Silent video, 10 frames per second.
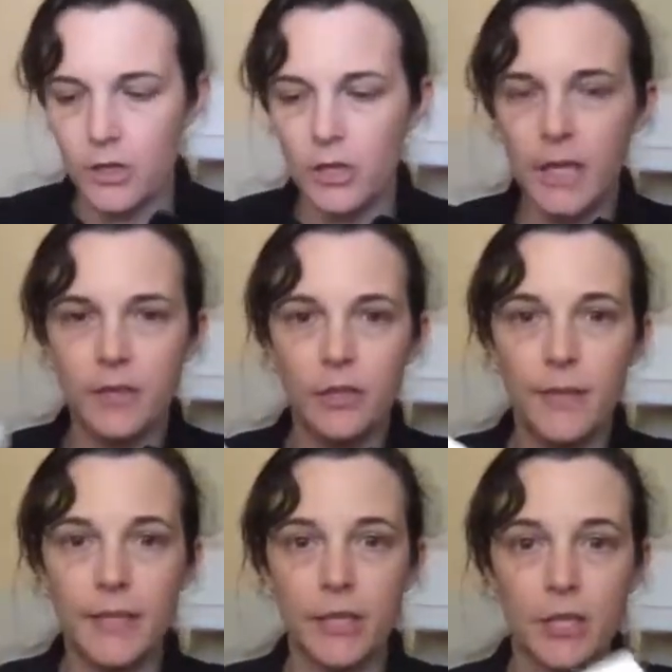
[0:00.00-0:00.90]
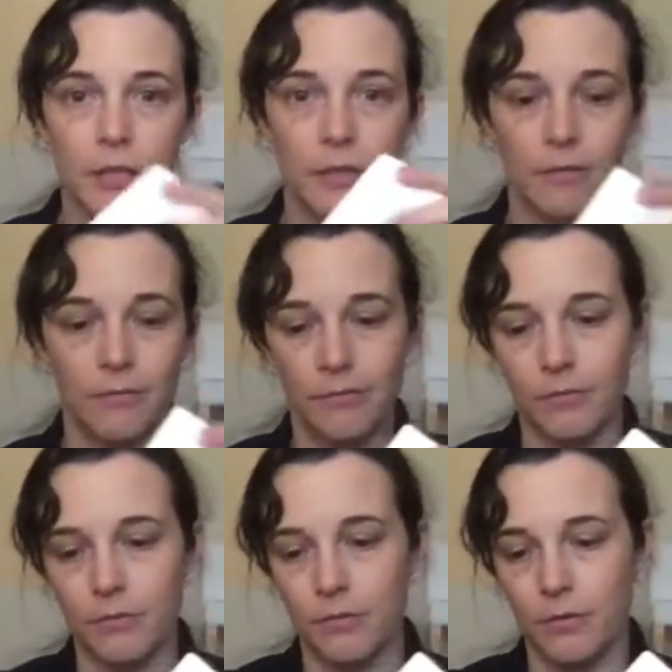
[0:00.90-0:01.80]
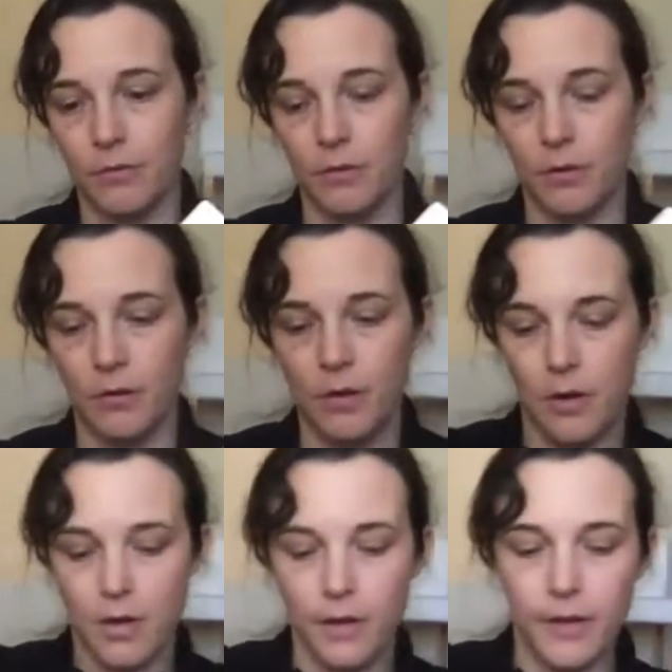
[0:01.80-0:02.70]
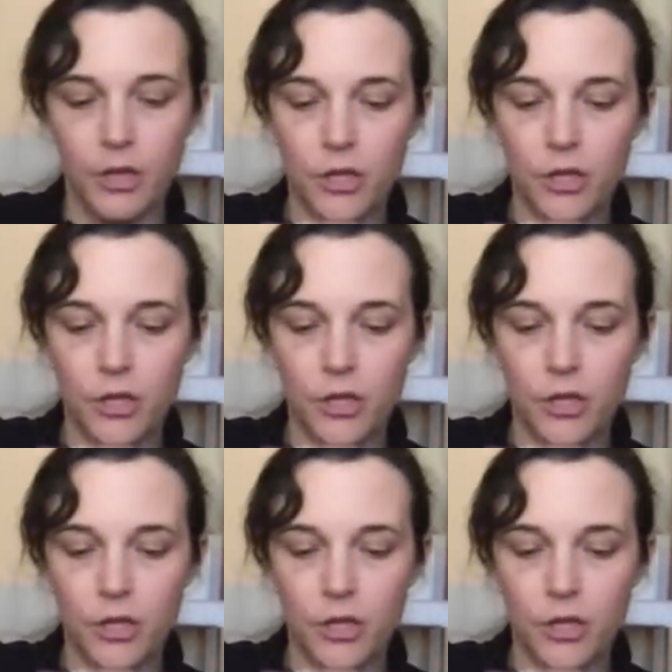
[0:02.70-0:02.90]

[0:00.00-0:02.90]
you get 2 inserts. They're